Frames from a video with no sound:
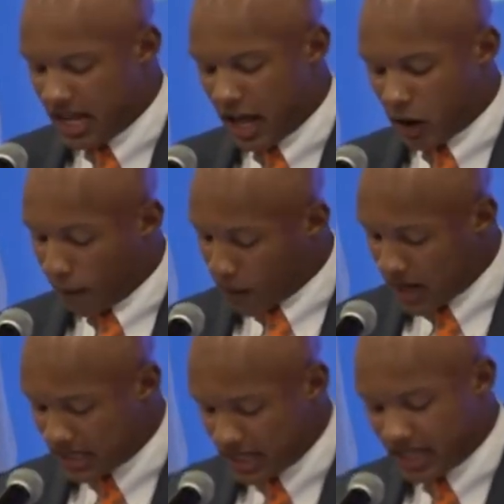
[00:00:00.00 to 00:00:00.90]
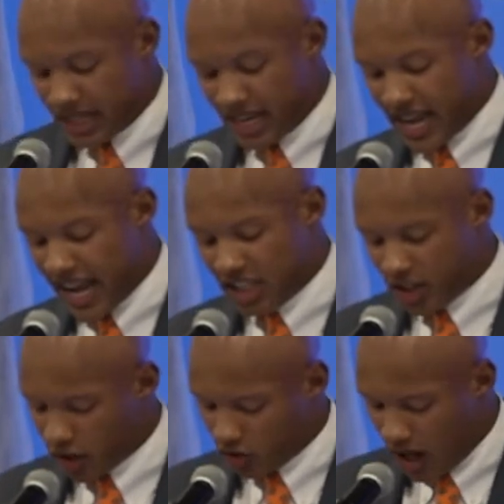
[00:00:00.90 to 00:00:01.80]
that are present and engaged
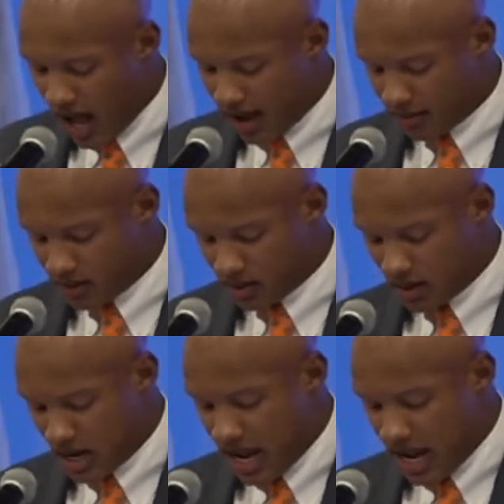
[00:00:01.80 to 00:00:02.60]
in their lives,